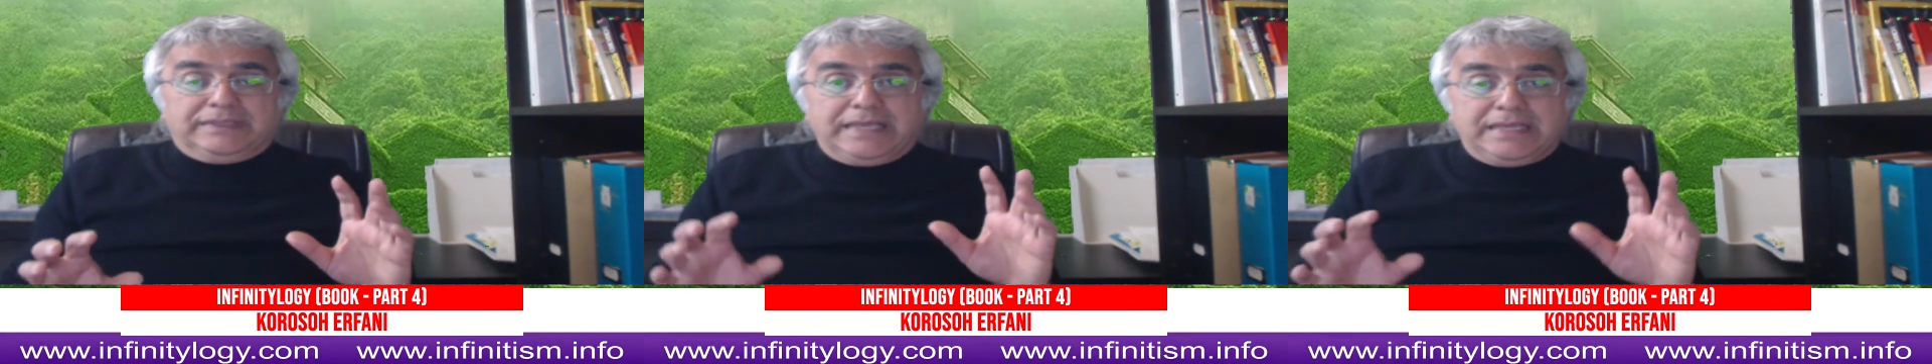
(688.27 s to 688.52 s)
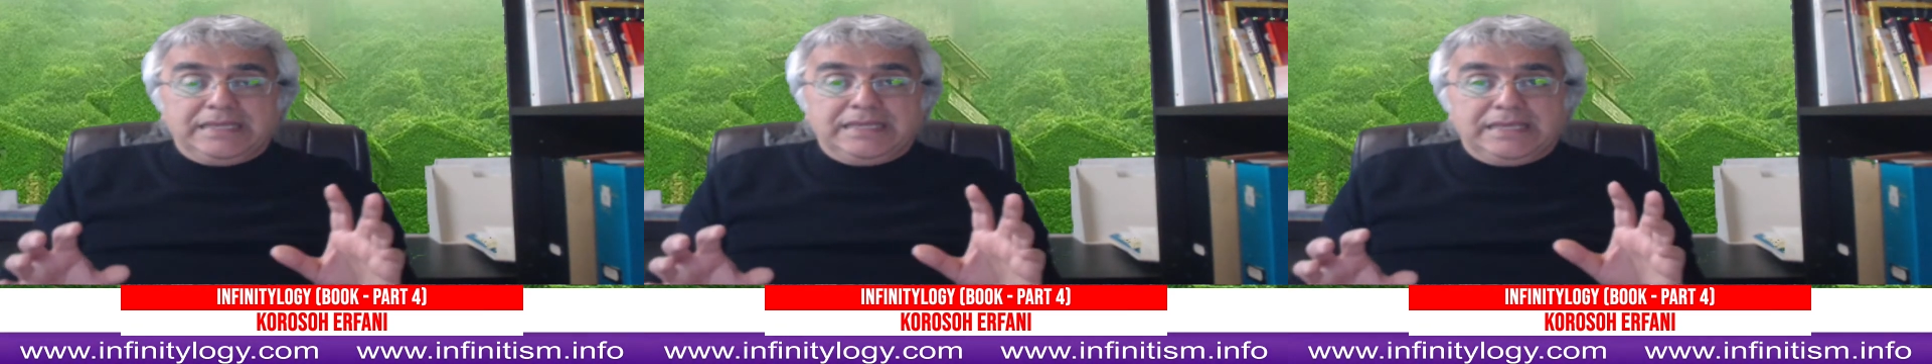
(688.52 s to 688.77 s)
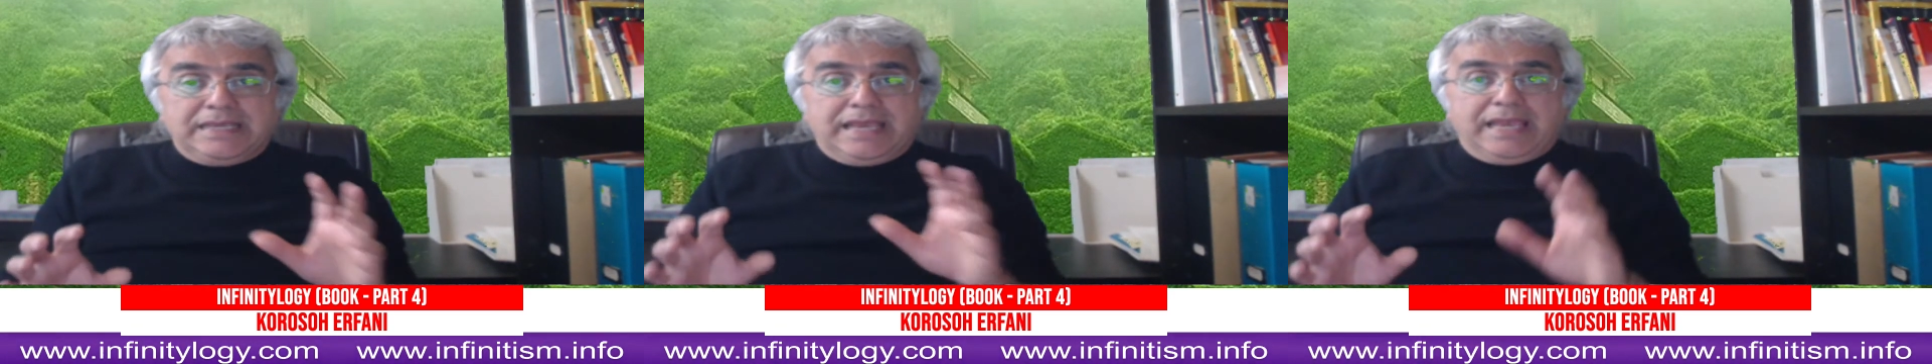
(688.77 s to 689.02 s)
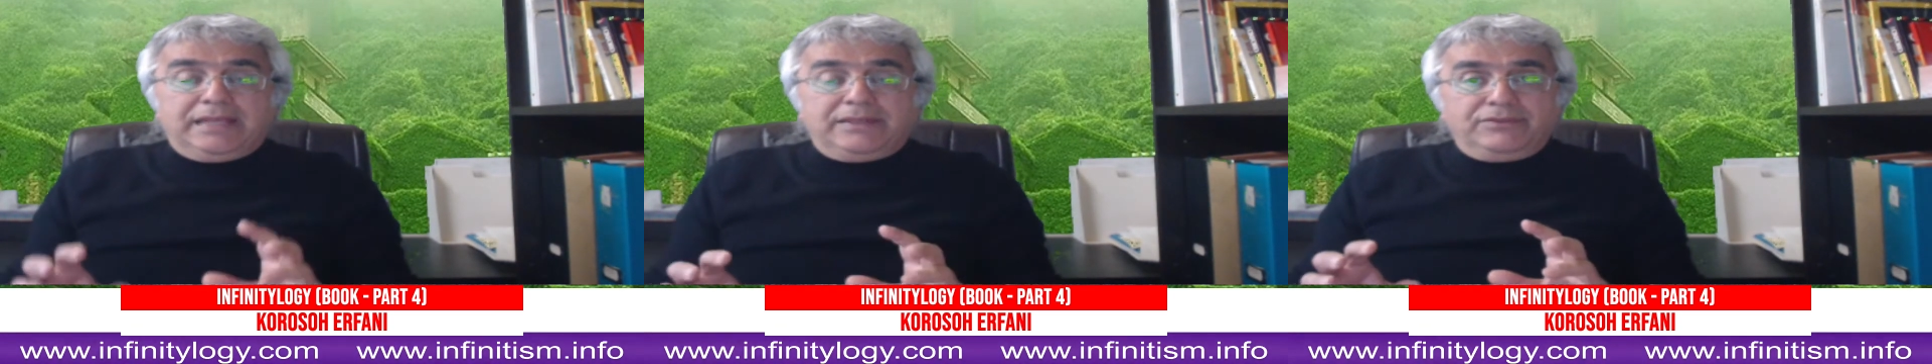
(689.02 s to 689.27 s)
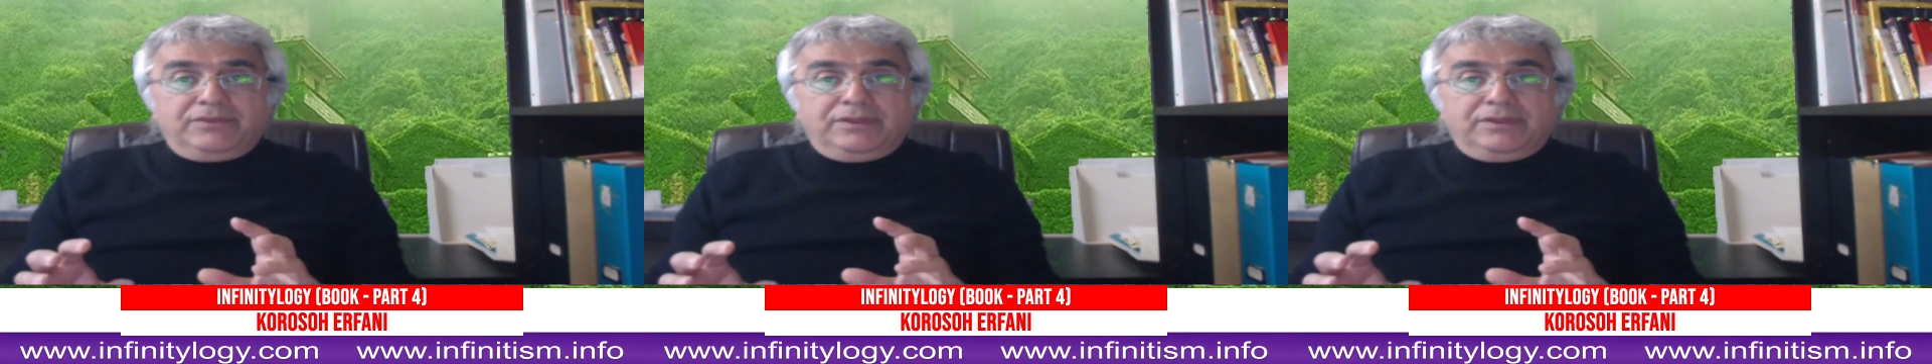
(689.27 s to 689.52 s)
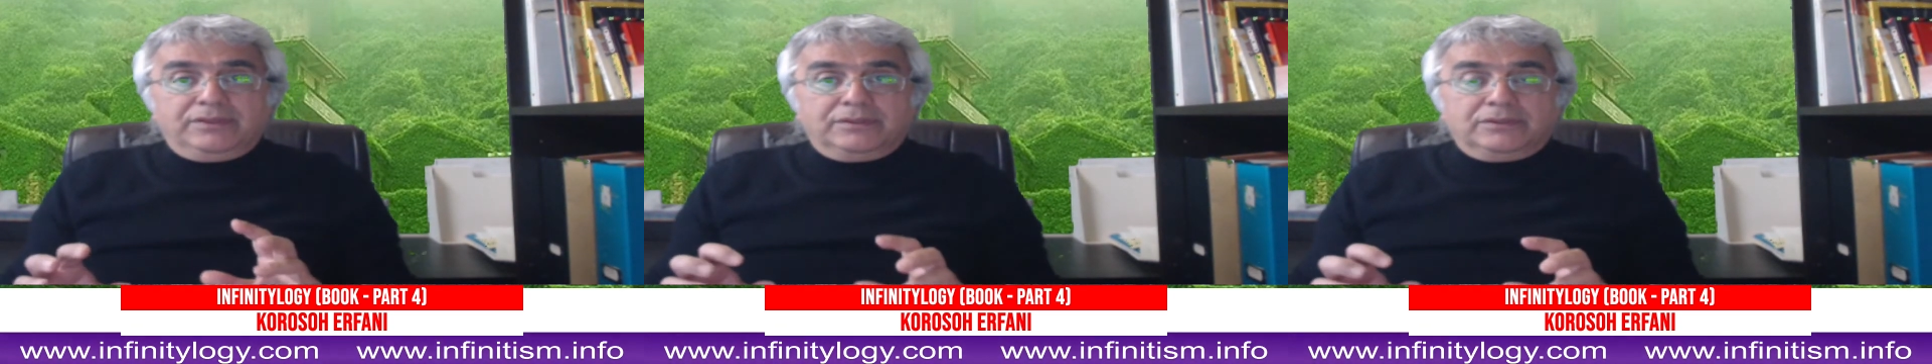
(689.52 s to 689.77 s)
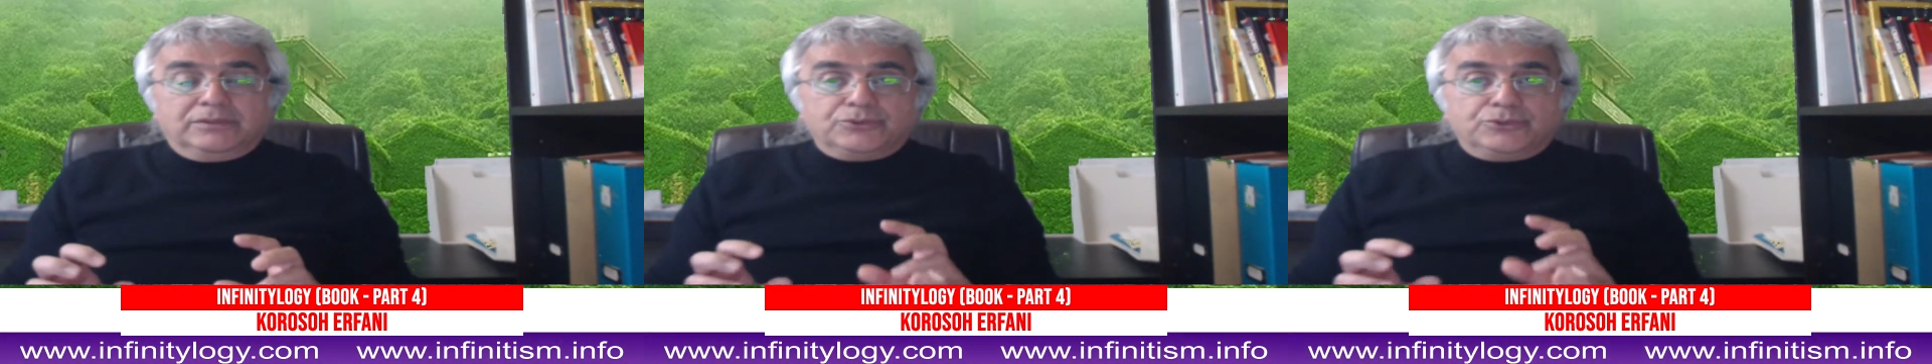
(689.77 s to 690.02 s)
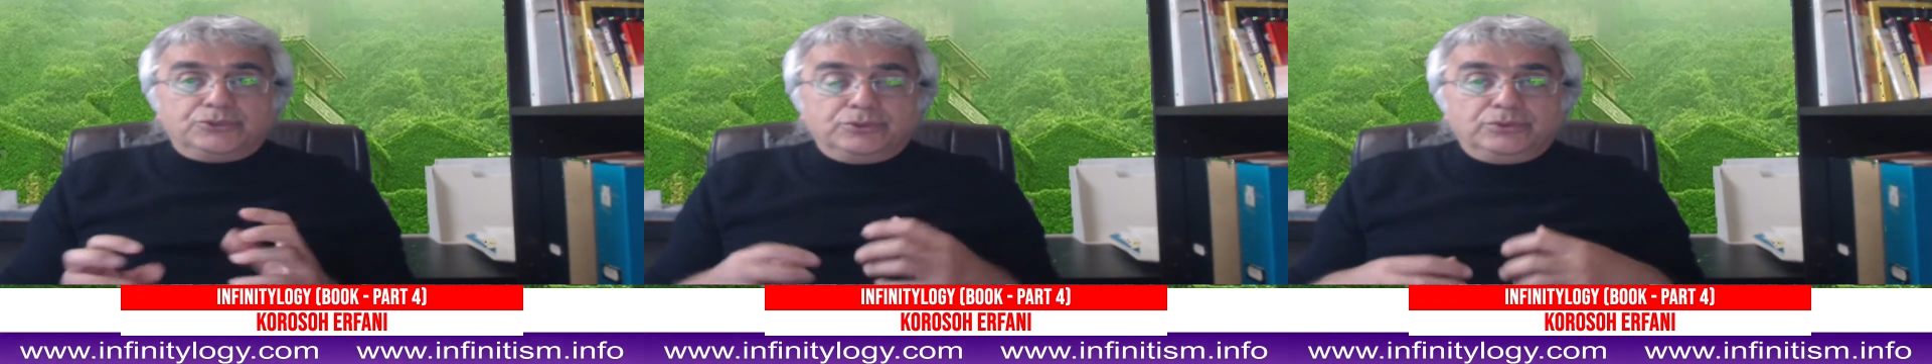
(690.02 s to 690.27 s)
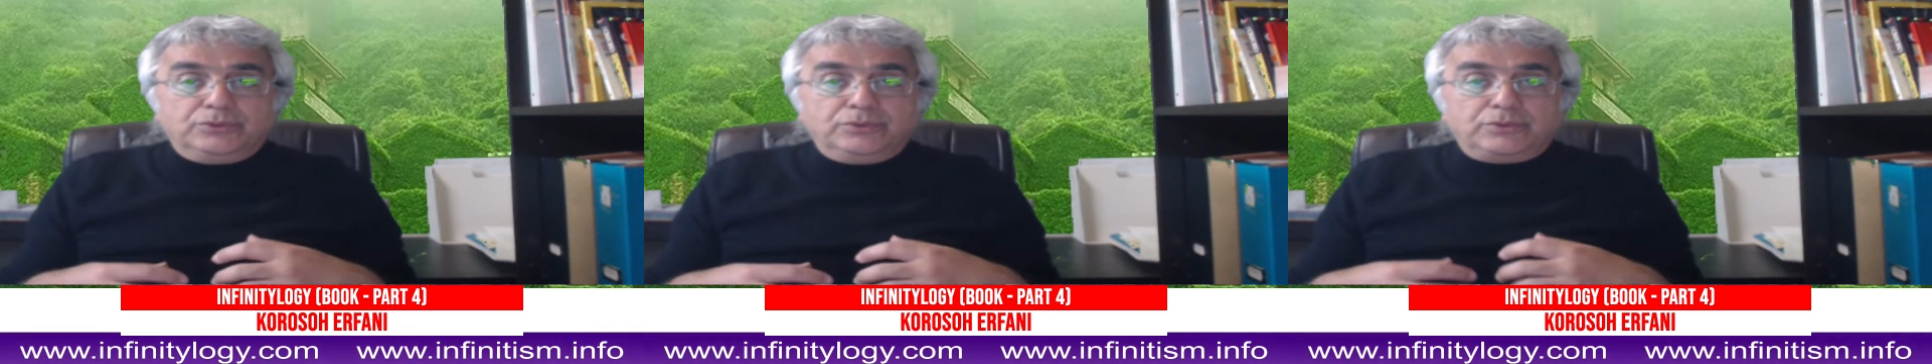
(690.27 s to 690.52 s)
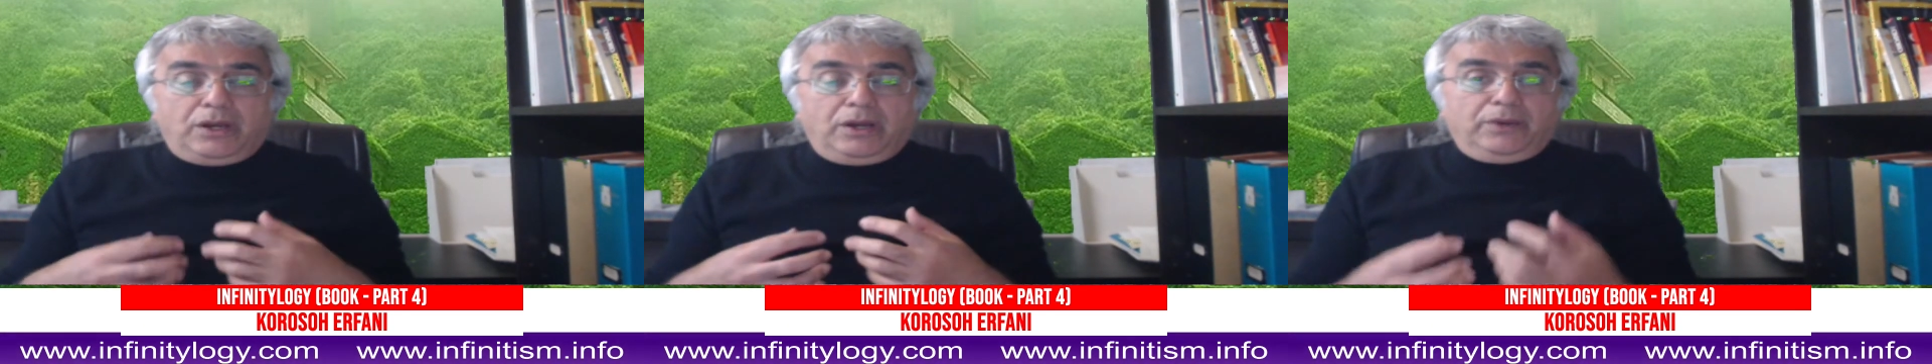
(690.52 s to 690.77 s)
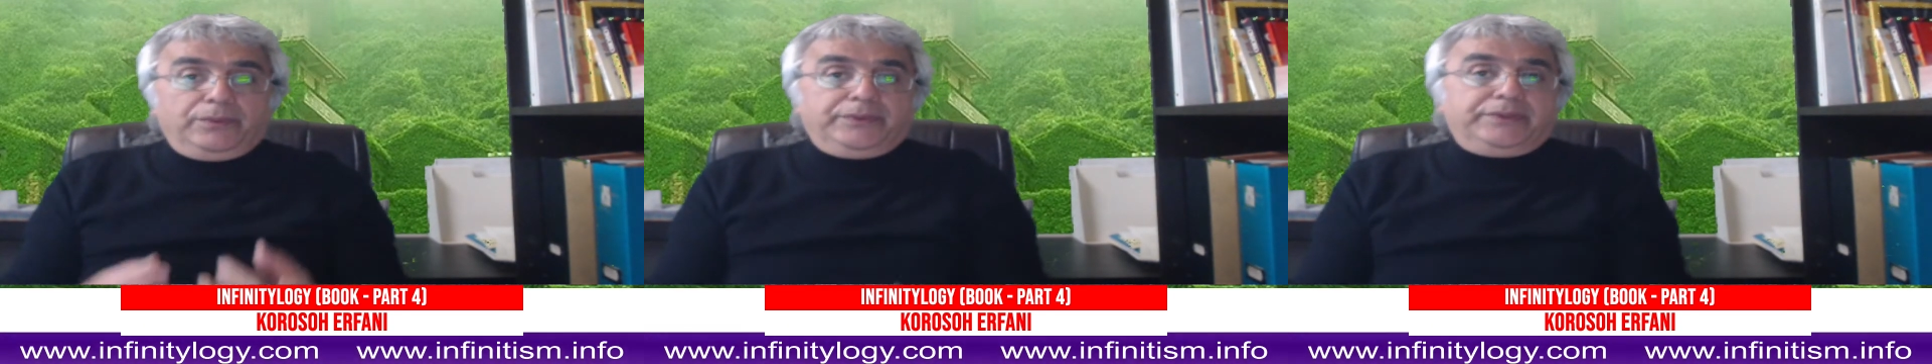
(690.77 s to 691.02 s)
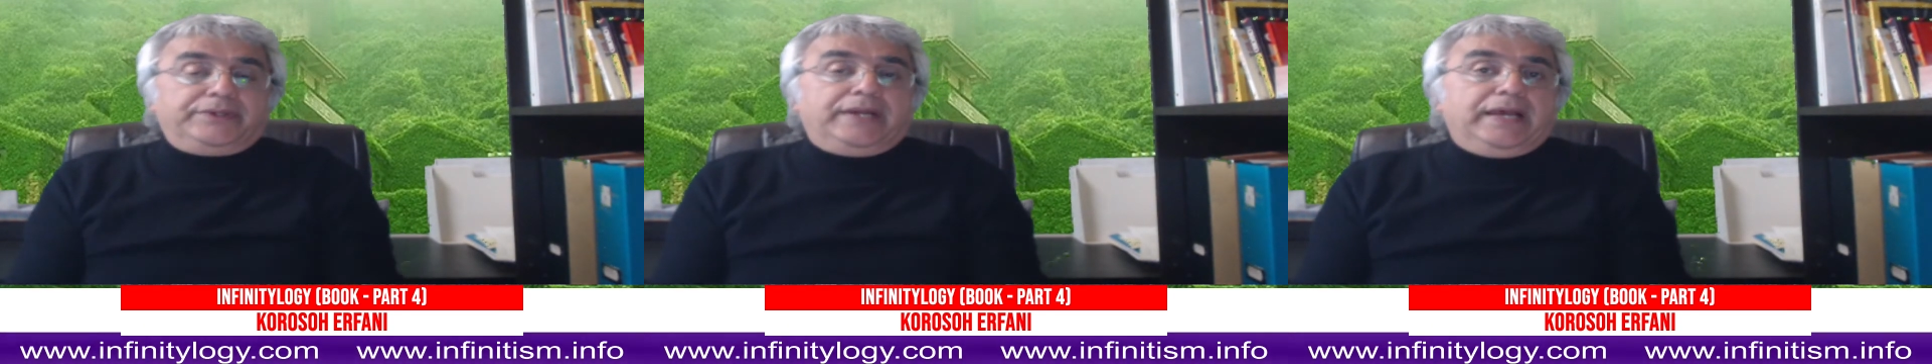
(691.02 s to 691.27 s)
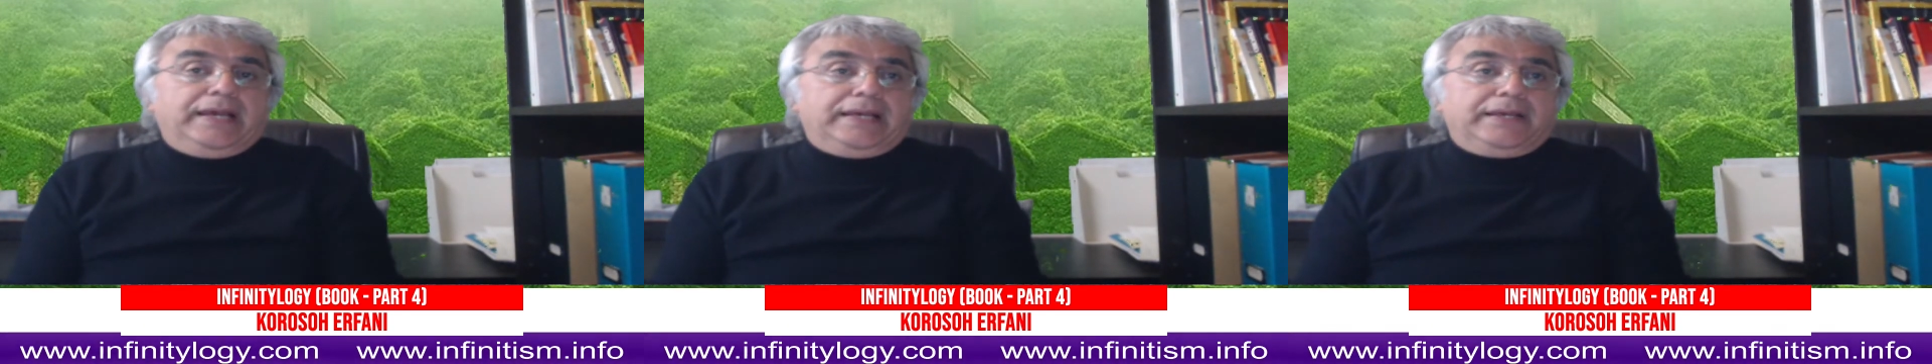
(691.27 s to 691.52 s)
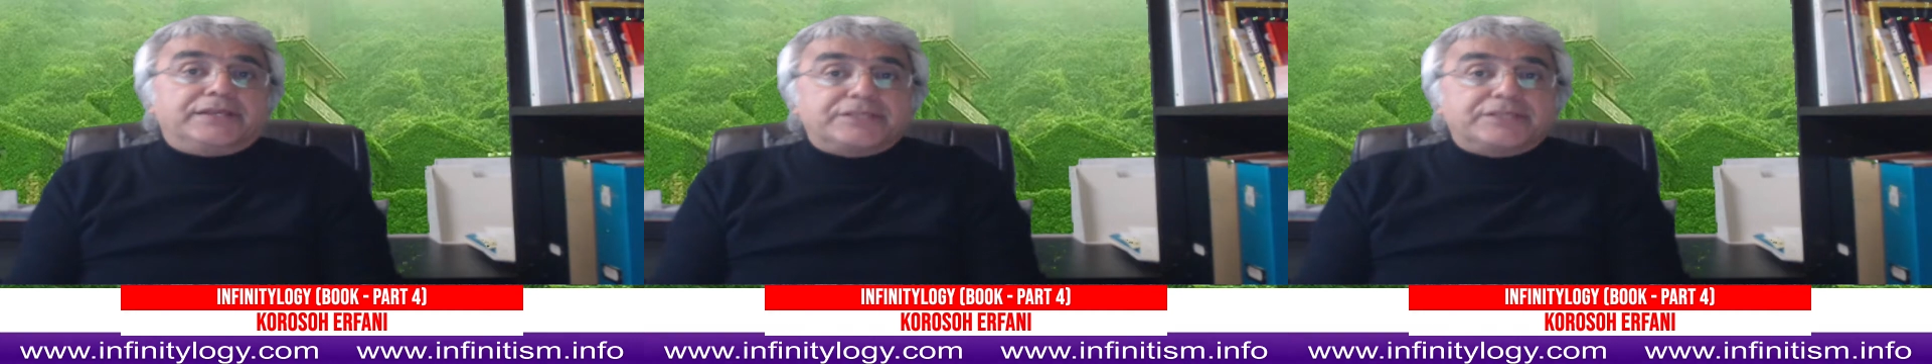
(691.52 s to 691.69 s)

any end to our uh,